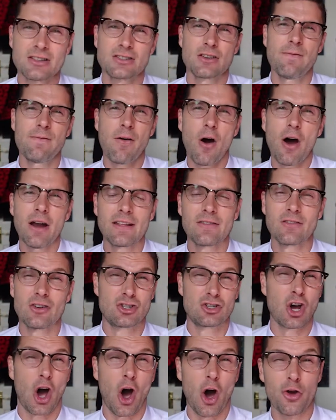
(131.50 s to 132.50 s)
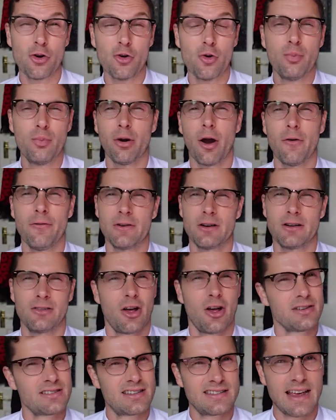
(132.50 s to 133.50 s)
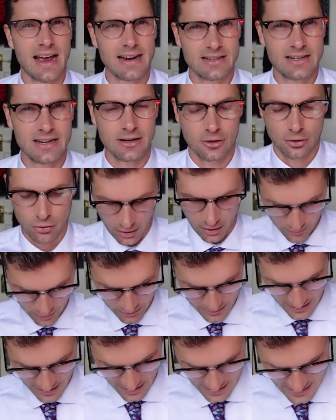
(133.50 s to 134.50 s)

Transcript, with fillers: so finding the total profit and loss is actually incredibly